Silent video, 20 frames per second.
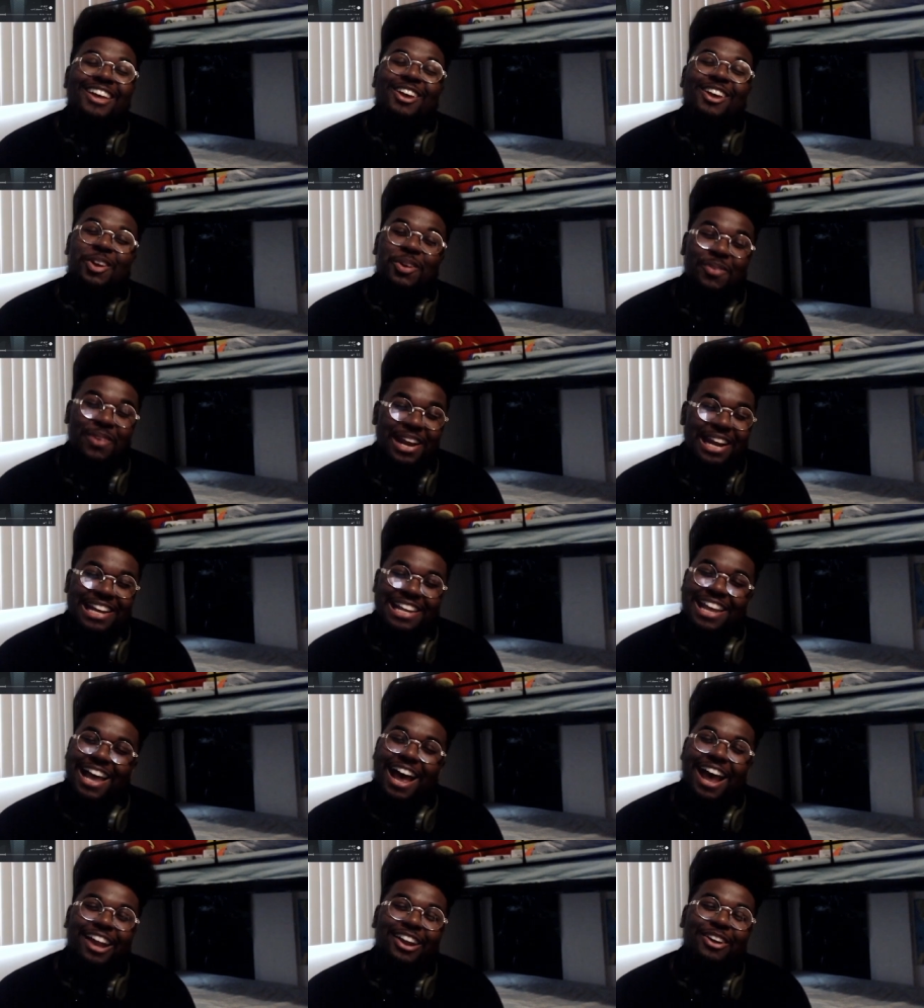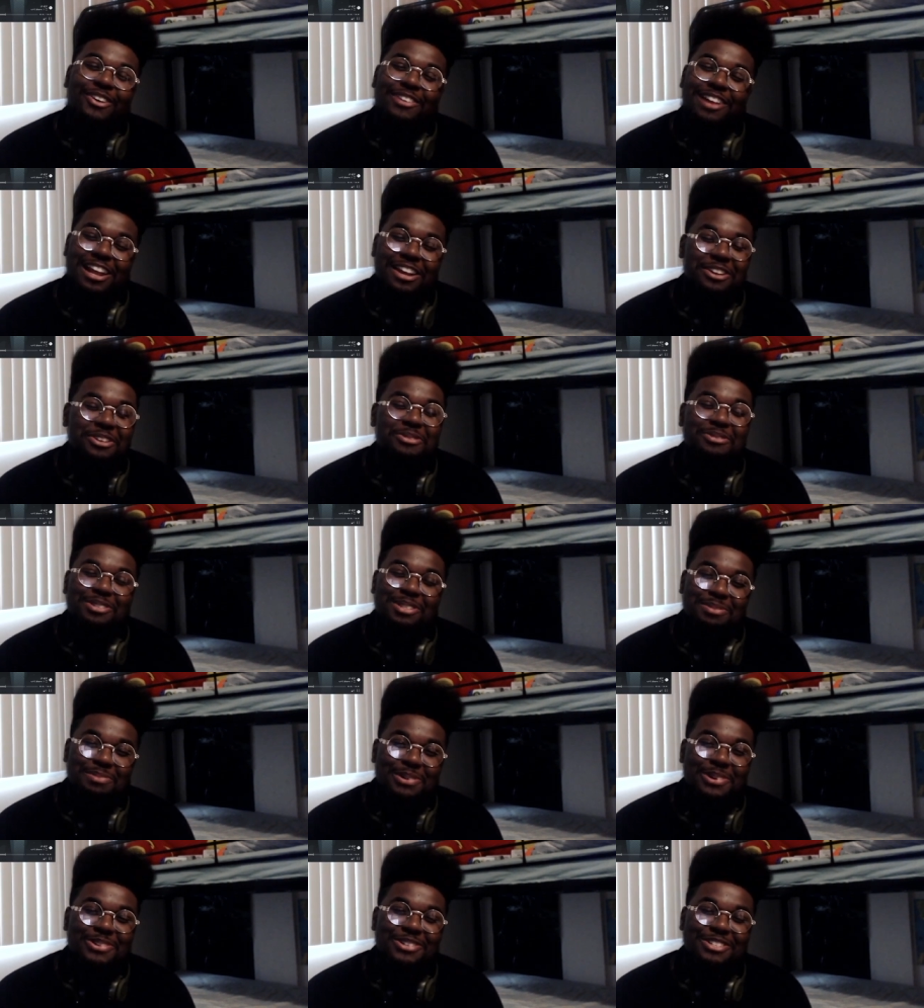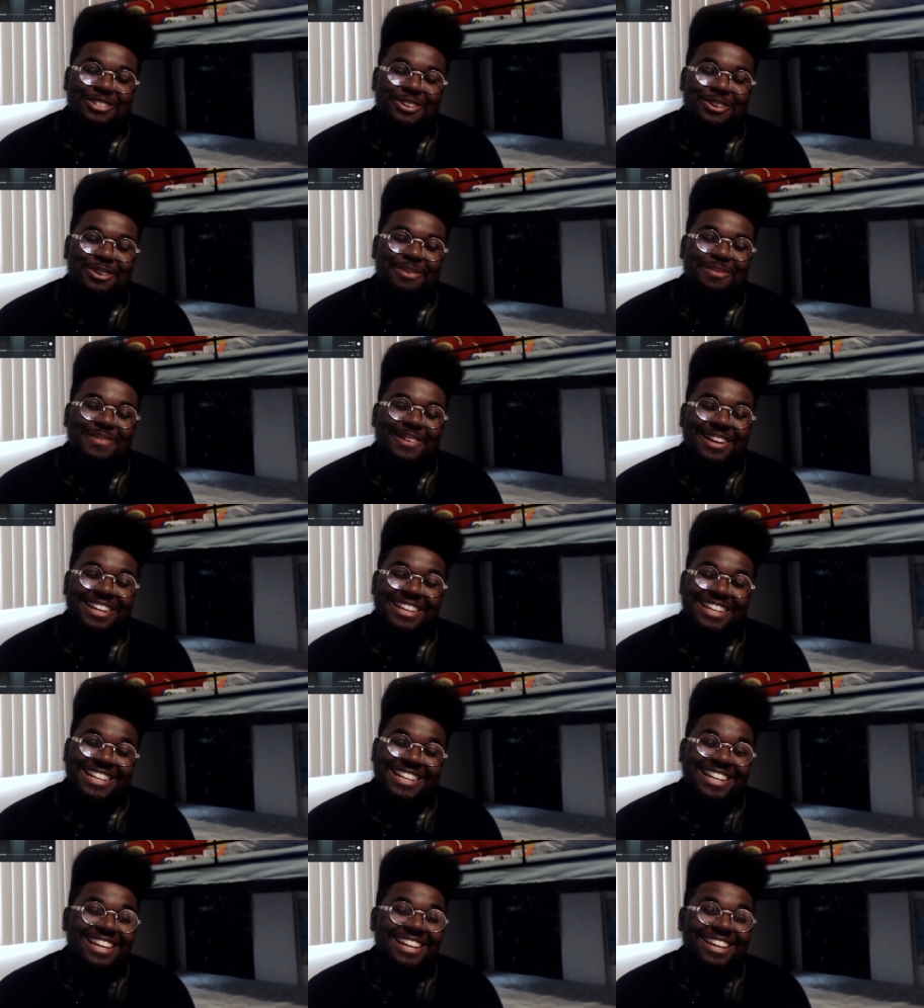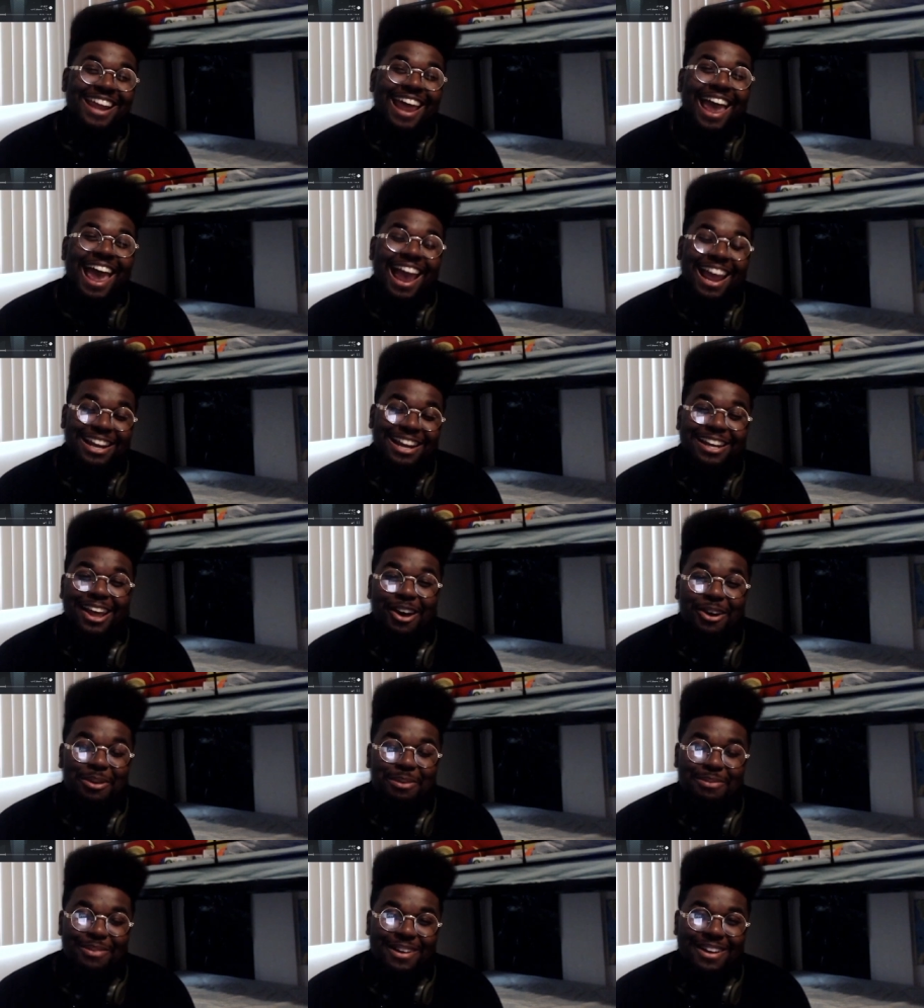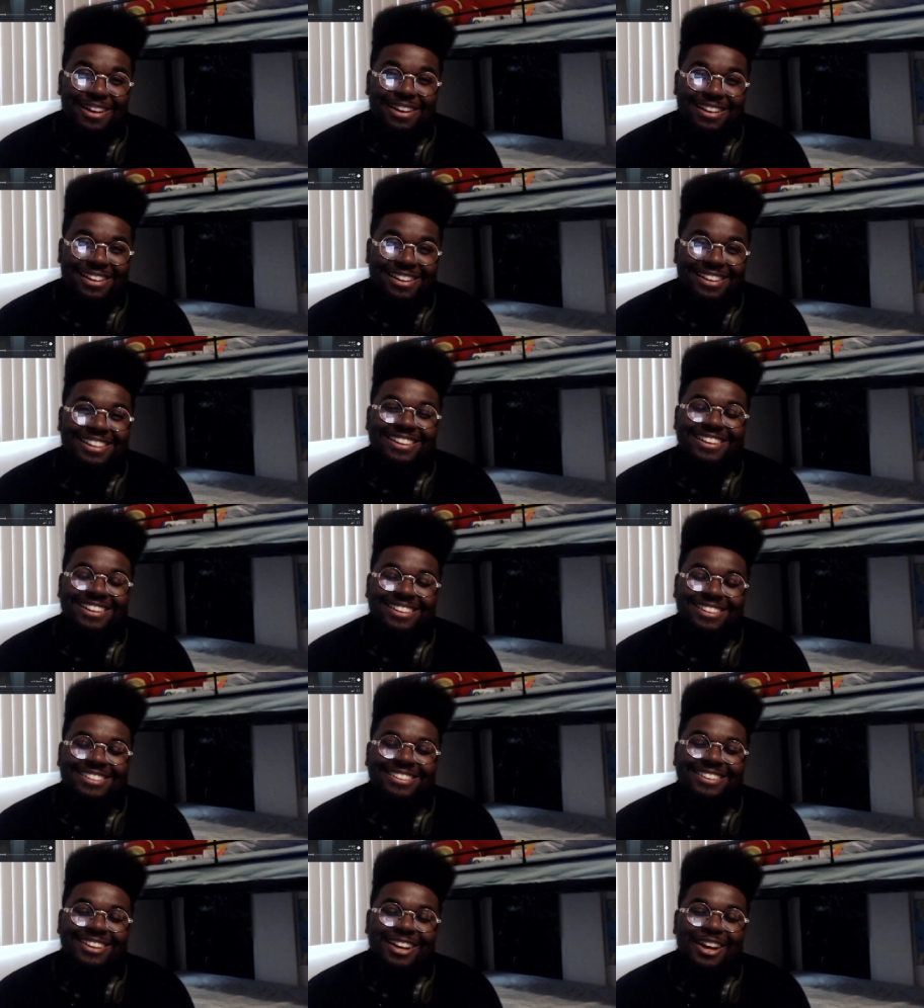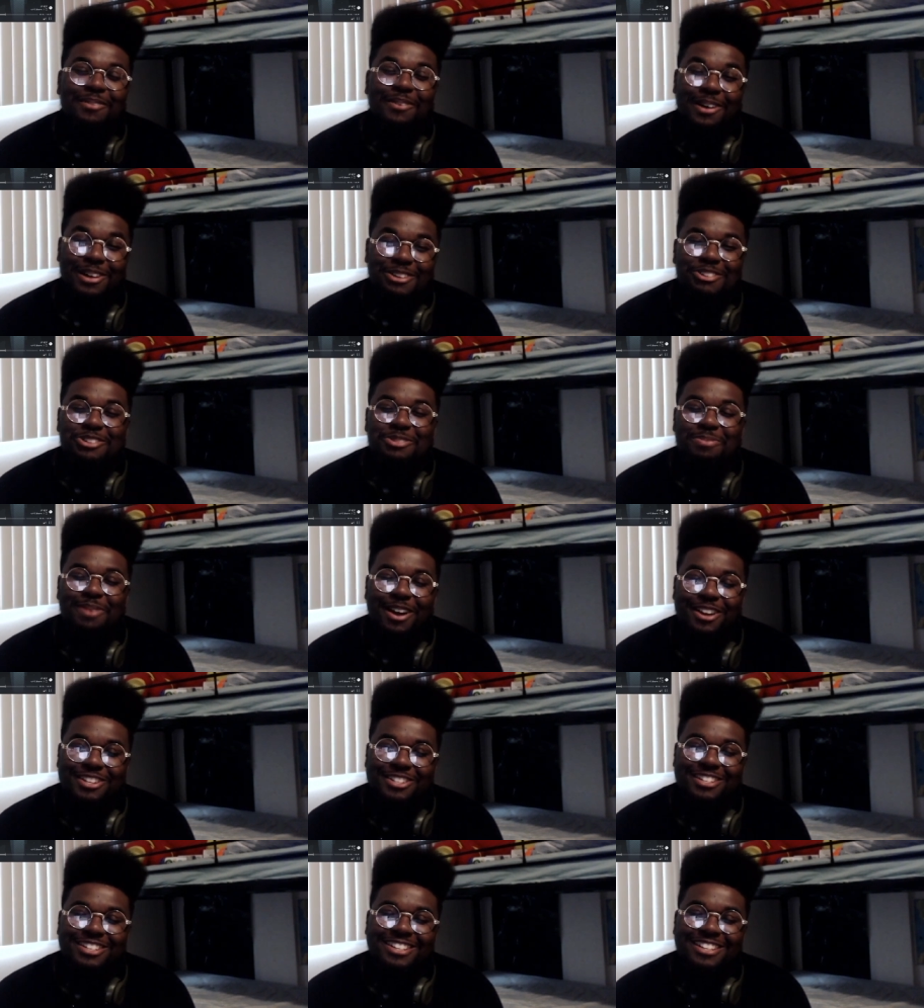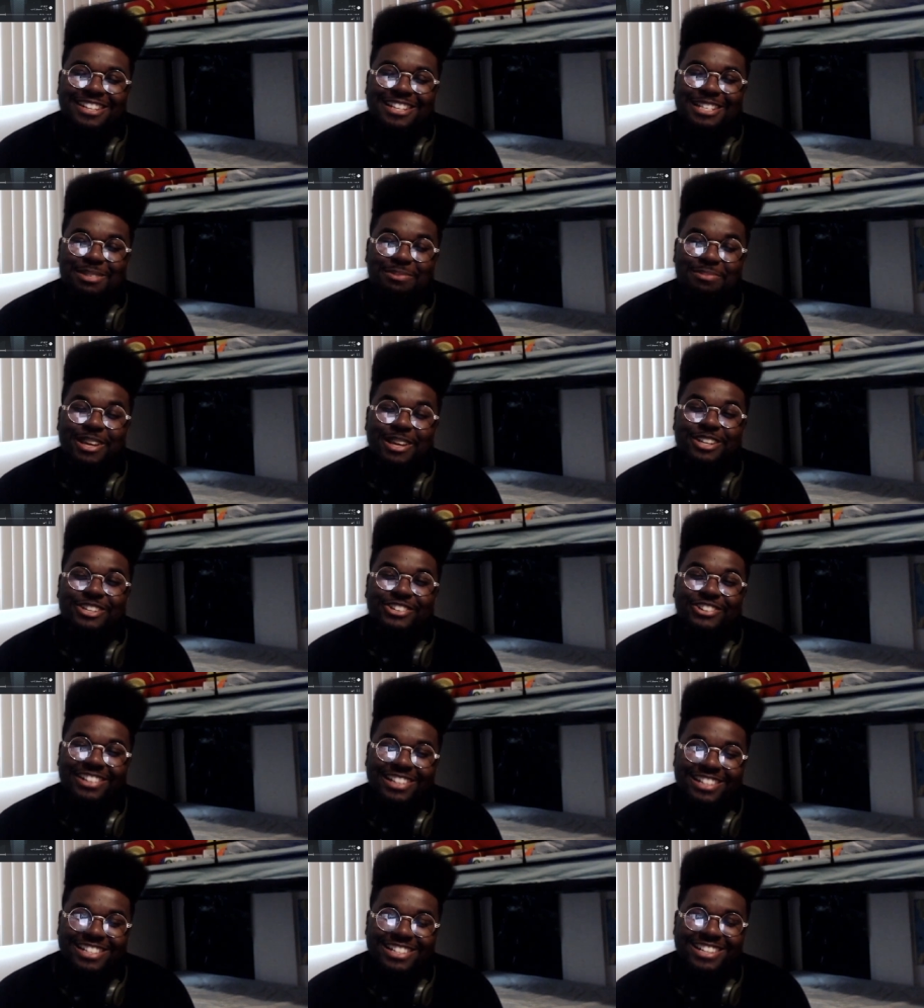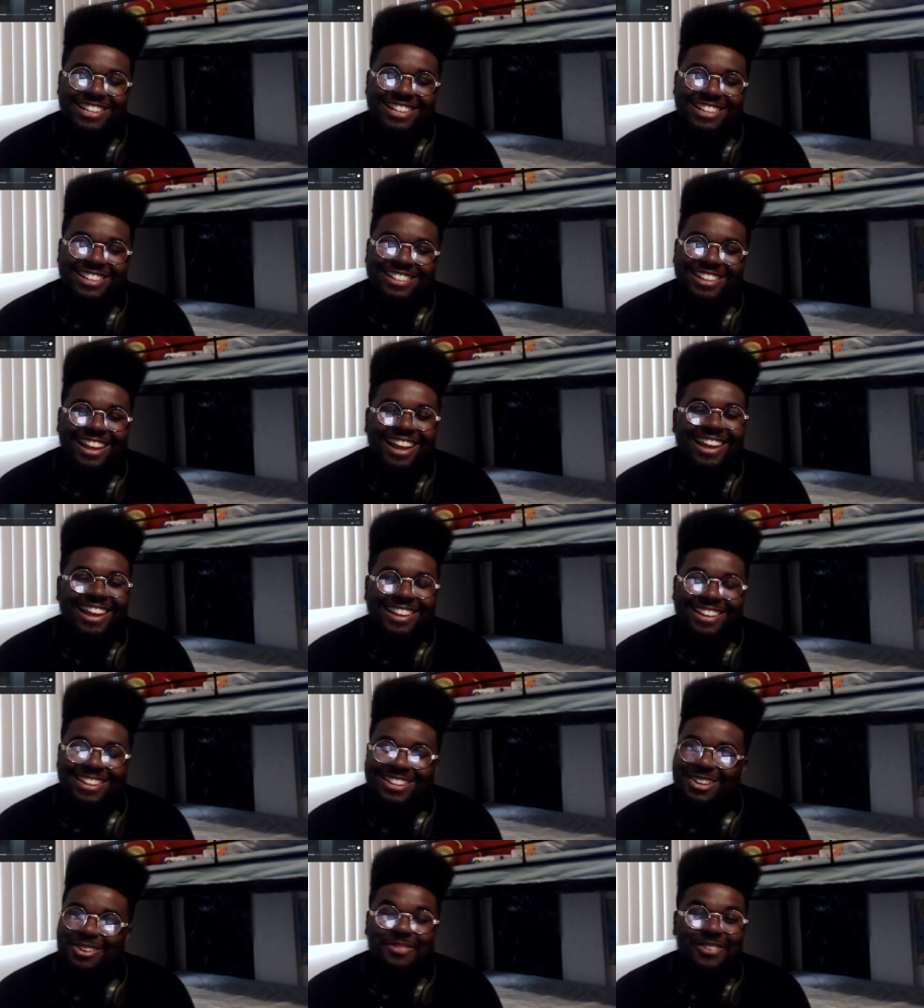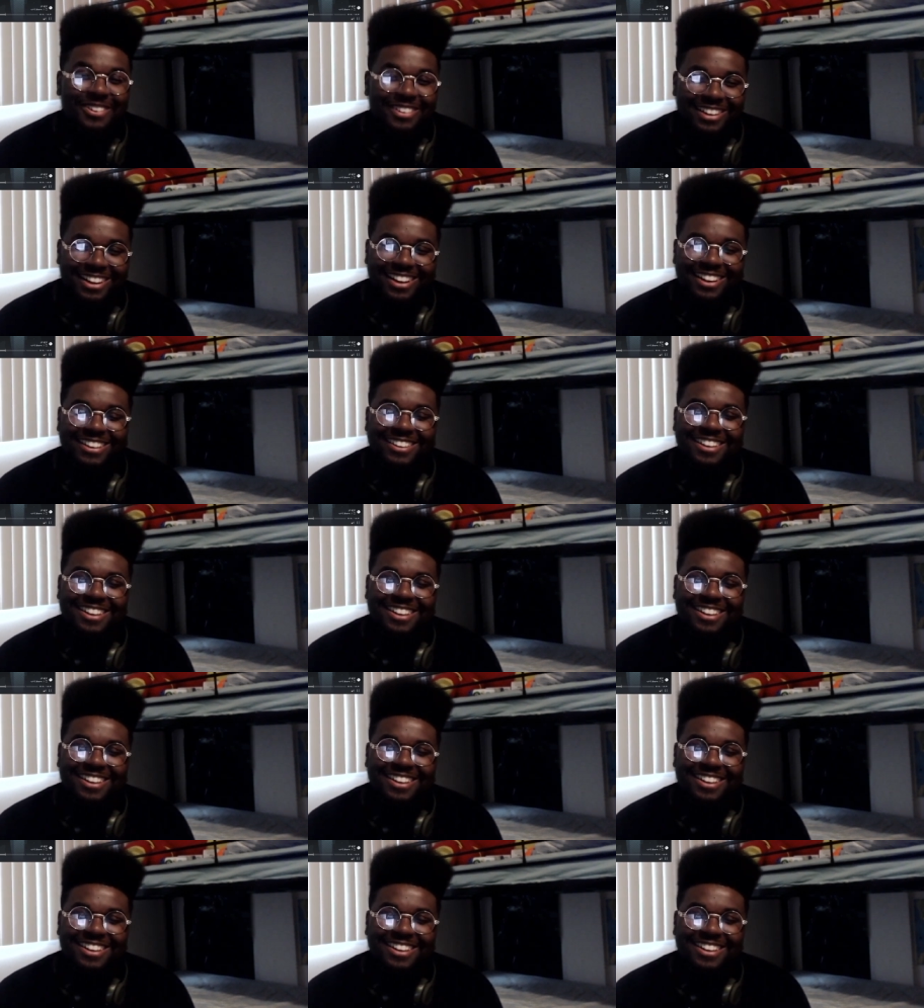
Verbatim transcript: granted, I know that dude was emotional, but he did act out, bruh. Come on, he was punching his picture and shit. Like, come on now.